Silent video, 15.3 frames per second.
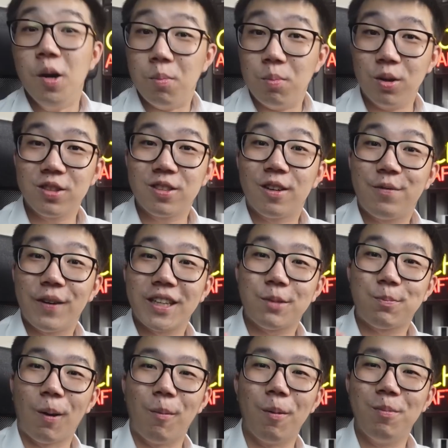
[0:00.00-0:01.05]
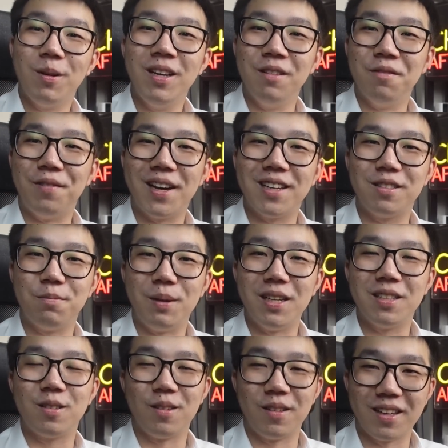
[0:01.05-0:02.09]
Most of us probably invest
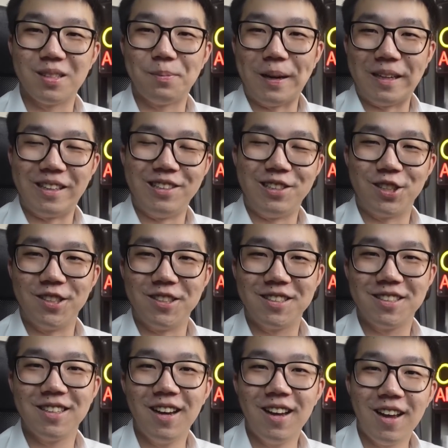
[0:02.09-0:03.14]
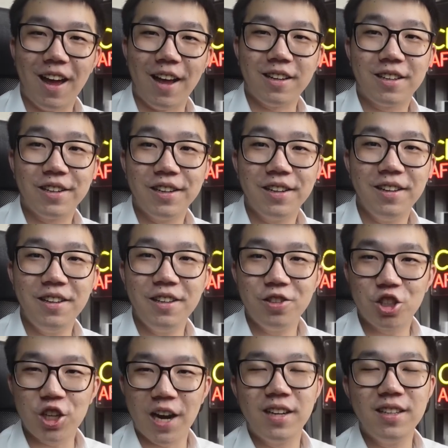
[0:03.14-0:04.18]
based on expectations, and clearly
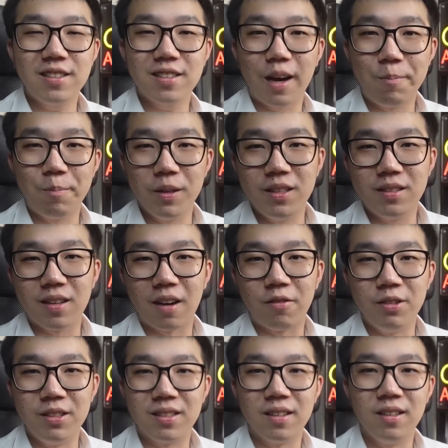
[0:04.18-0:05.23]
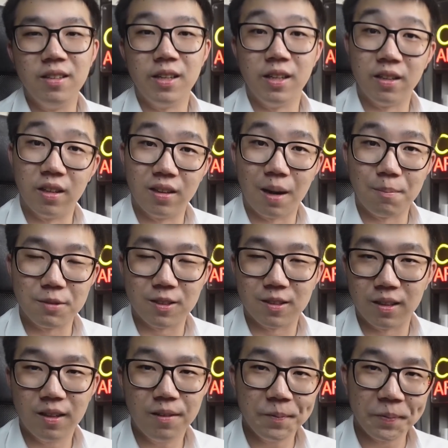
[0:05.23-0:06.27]
Chinese companies are recently in the
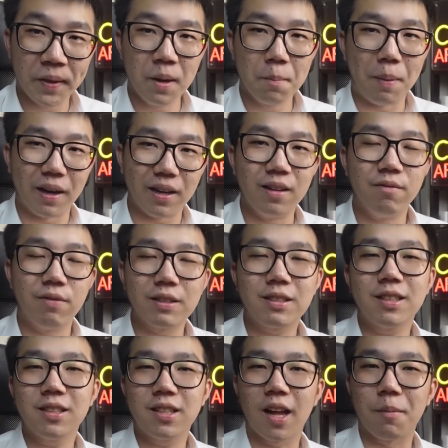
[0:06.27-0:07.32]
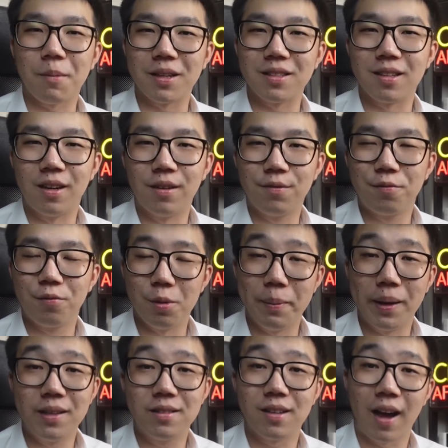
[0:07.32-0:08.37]
dumpster, but investors like myself
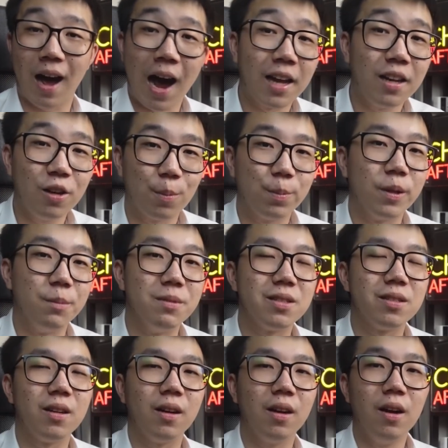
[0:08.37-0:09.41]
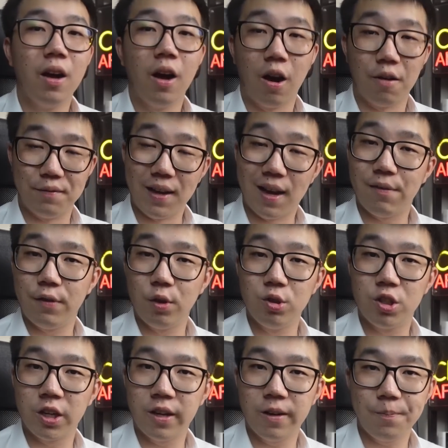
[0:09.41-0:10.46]
remains highly optimistic of their
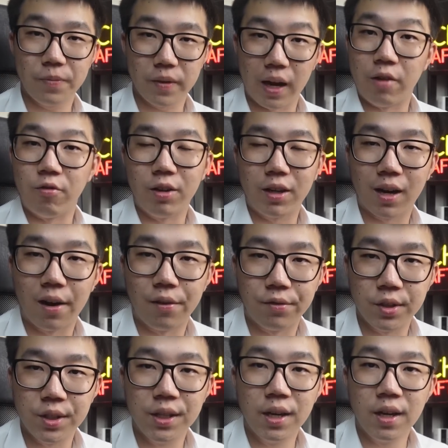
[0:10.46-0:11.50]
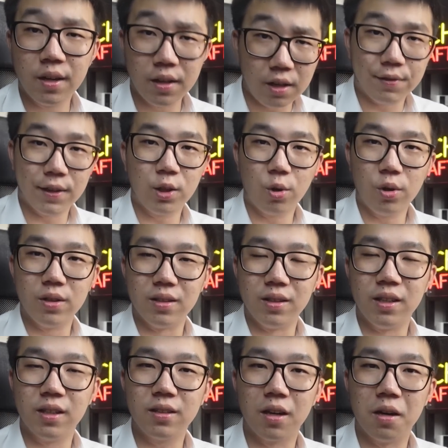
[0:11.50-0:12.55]
future and recovery, even though in the
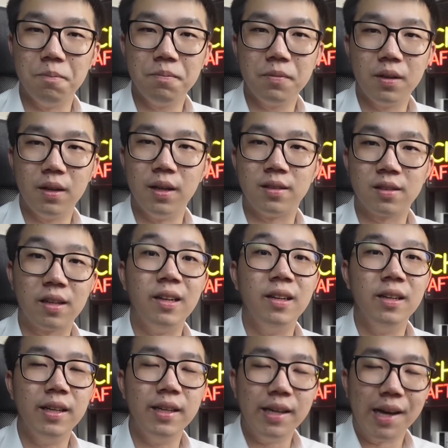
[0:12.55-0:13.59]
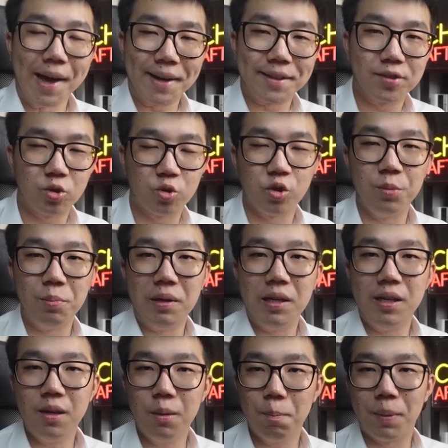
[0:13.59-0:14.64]
near term, it's clearly
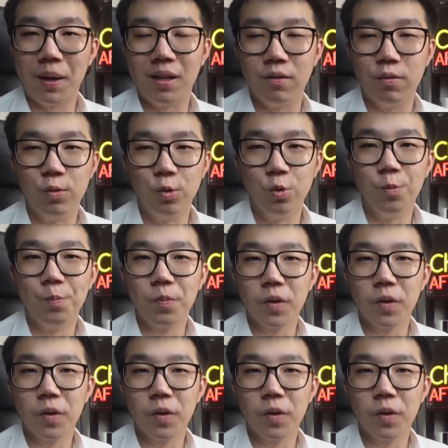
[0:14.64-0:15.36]
extremely painful.